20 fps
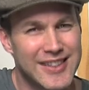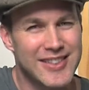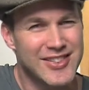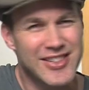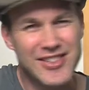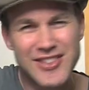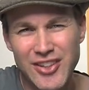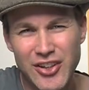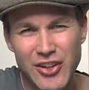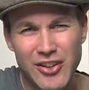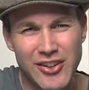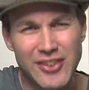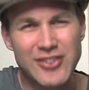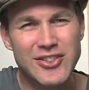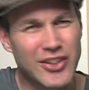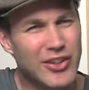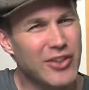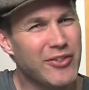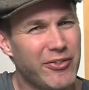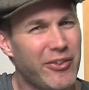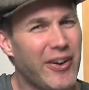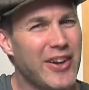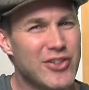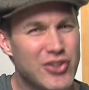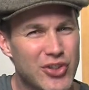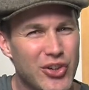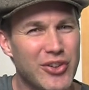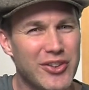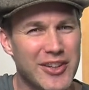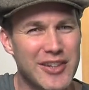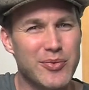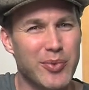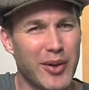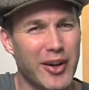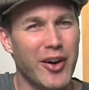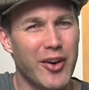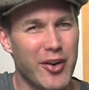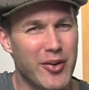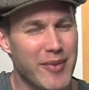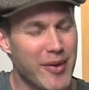Just a good, it's a good fun tune, this one.
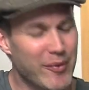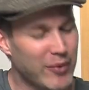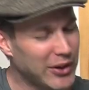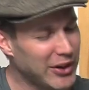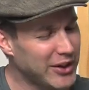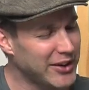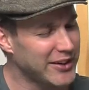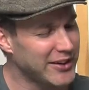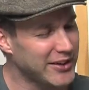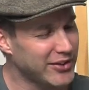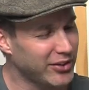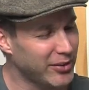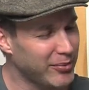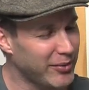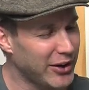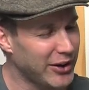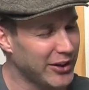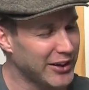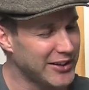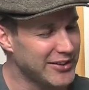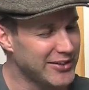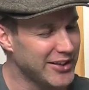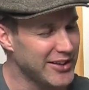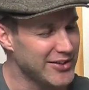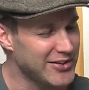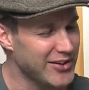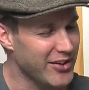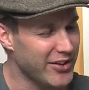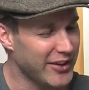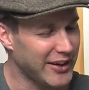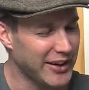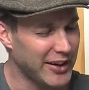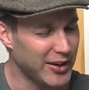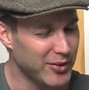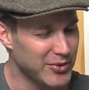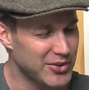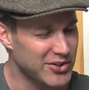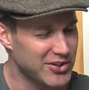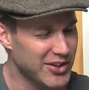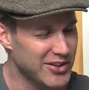I remember learning this in my early teens and thinking it
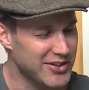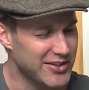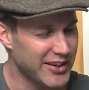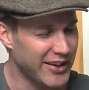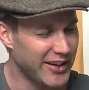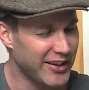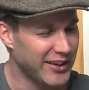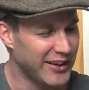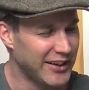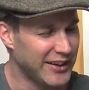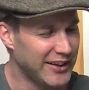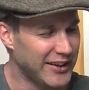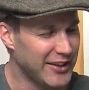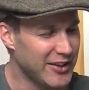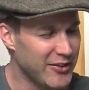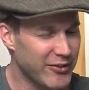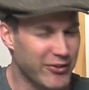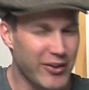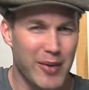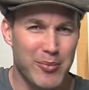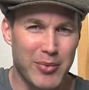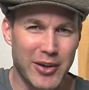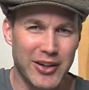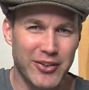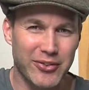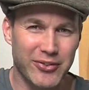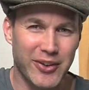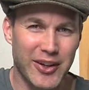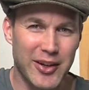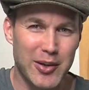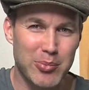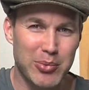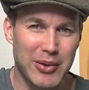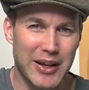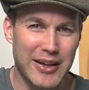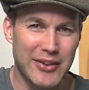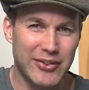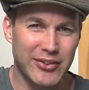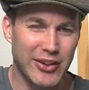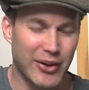was just a fabulous fun to
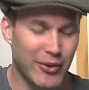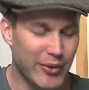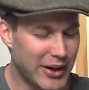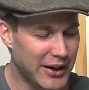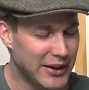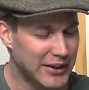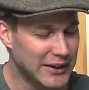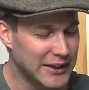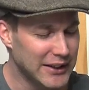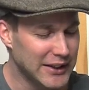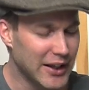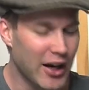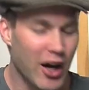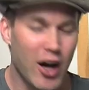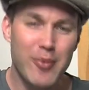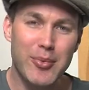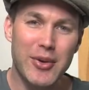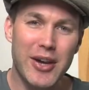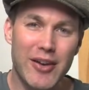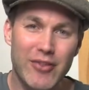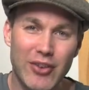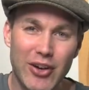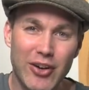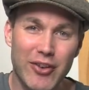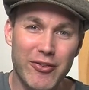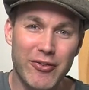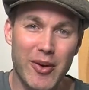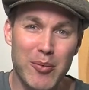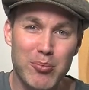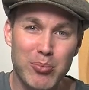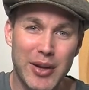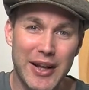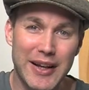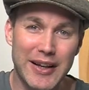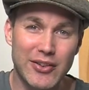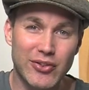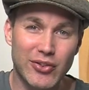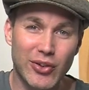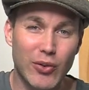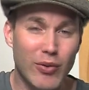play. So I uh, hope you have a lot of fun playing
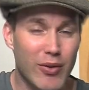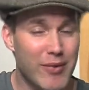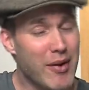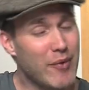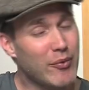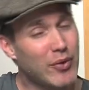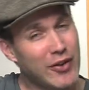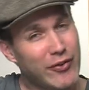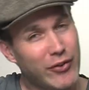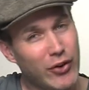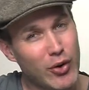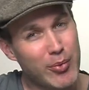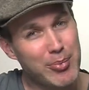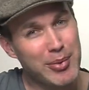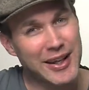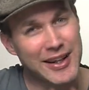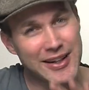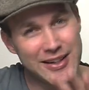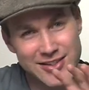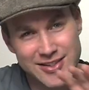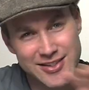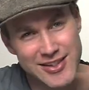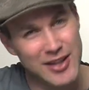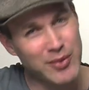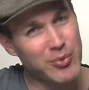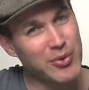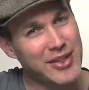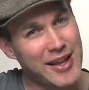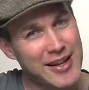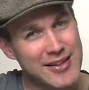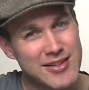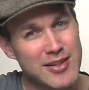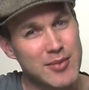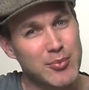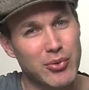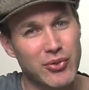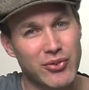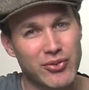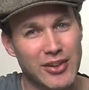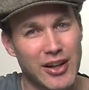it too. Remember, if you're a beginner, stick with that
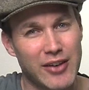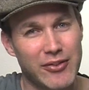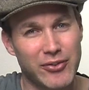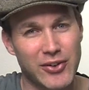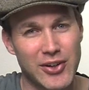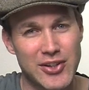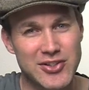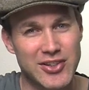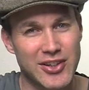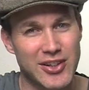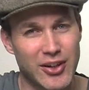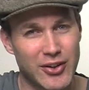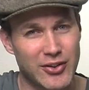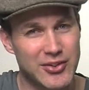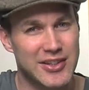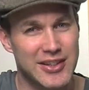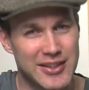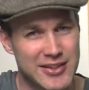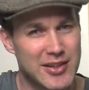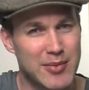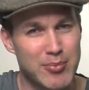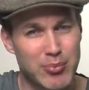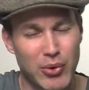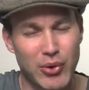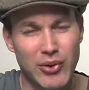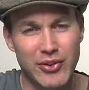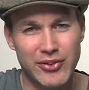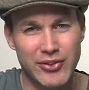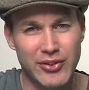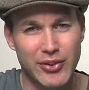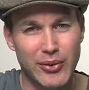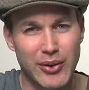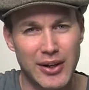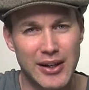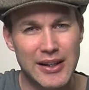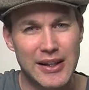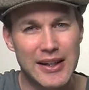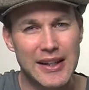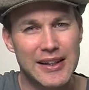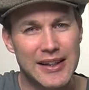simple stuff first. You know, it, it's important to uh,
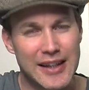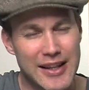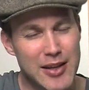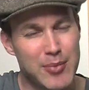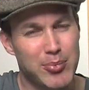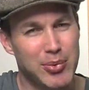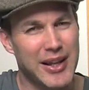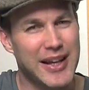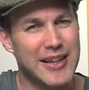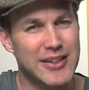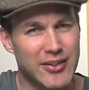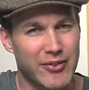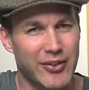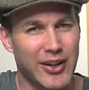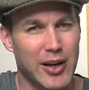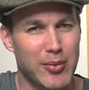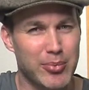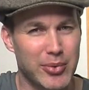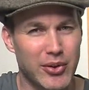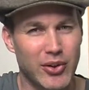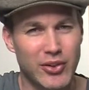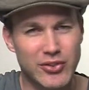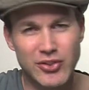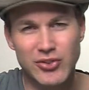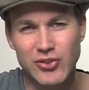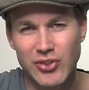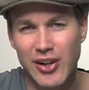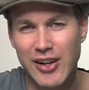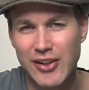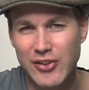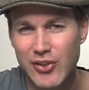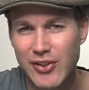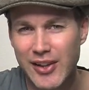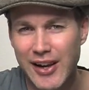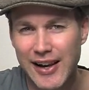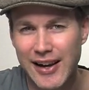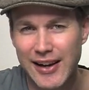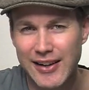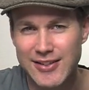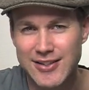let your playing develop and not to try and do the
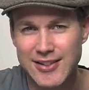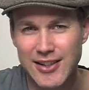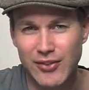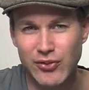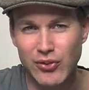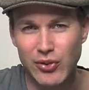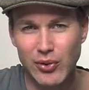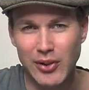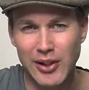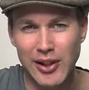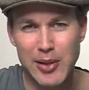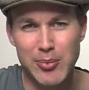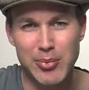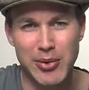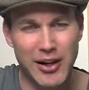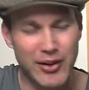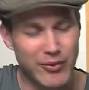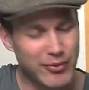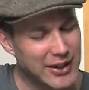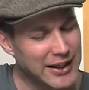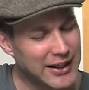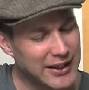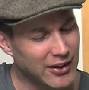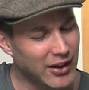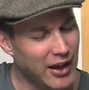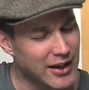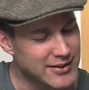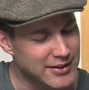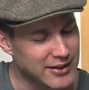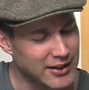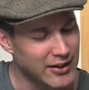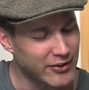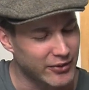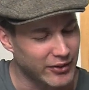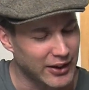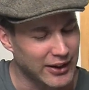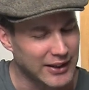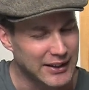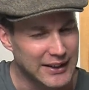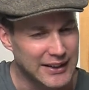hard stuff too early. But I really like to give,
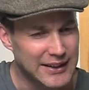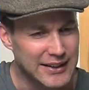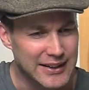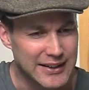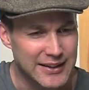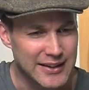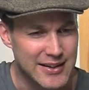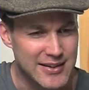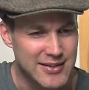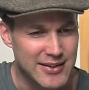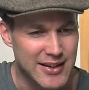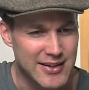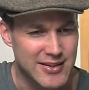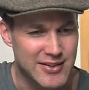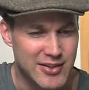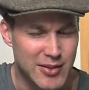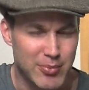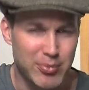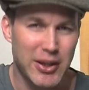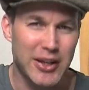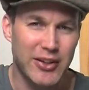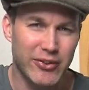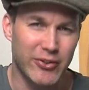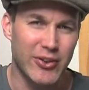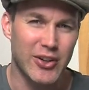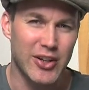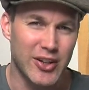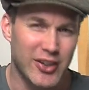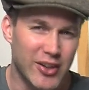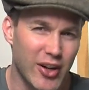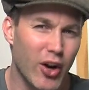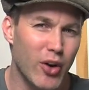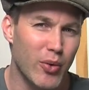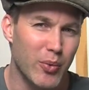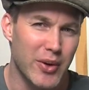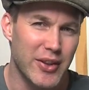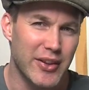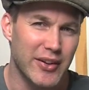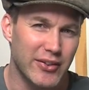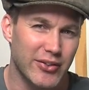uh, in these lessons, a place for you to go
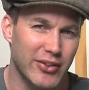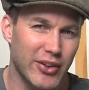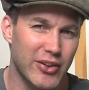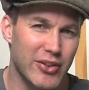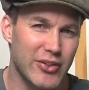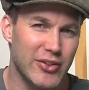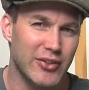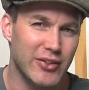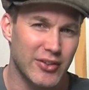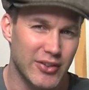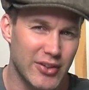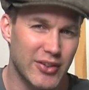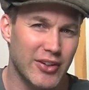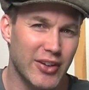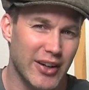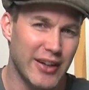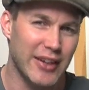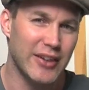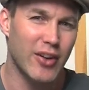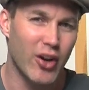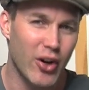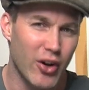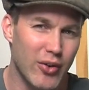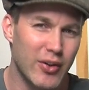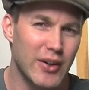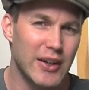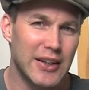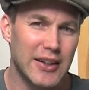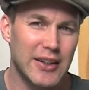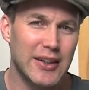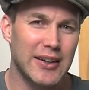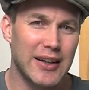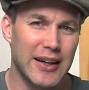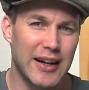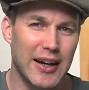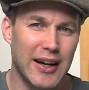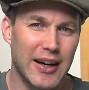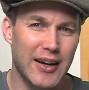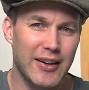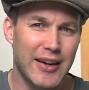with it, so you, you kind of know
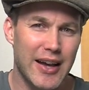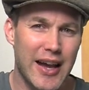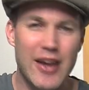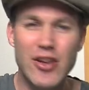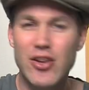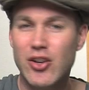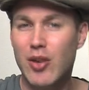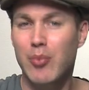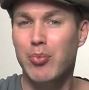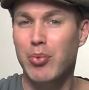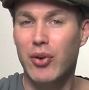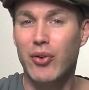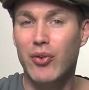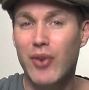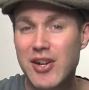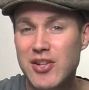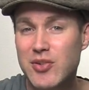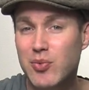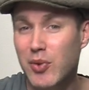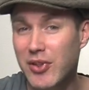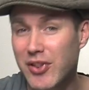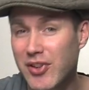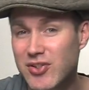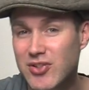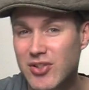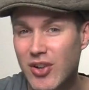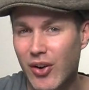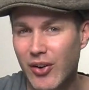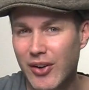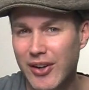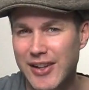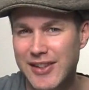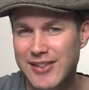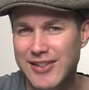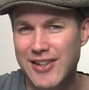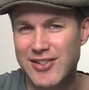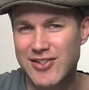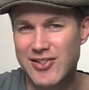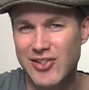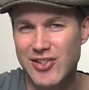uh, how you can progress with the song, and it
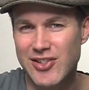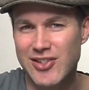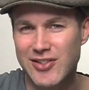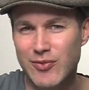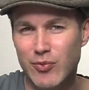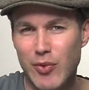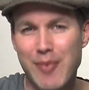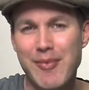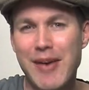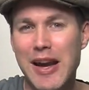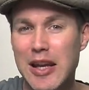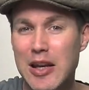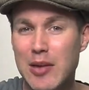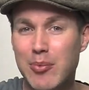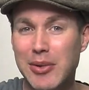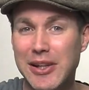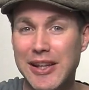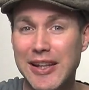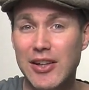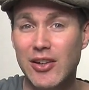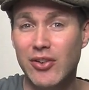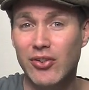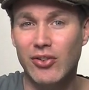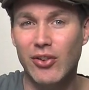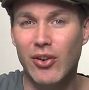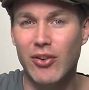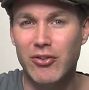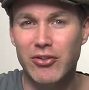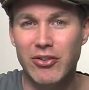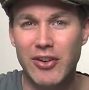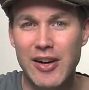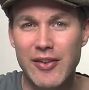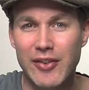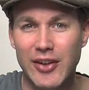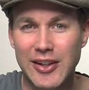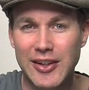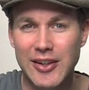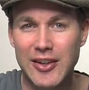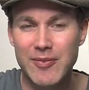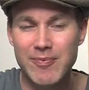doesn't just remain a beginner song forever,
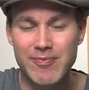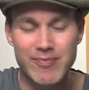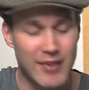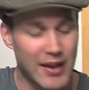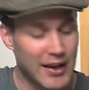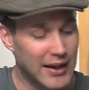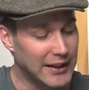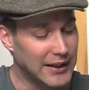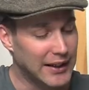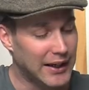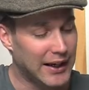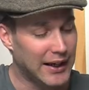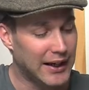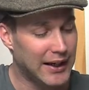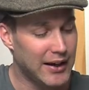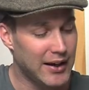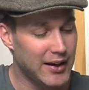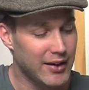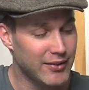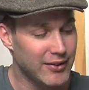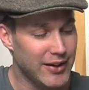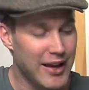you know. Uh,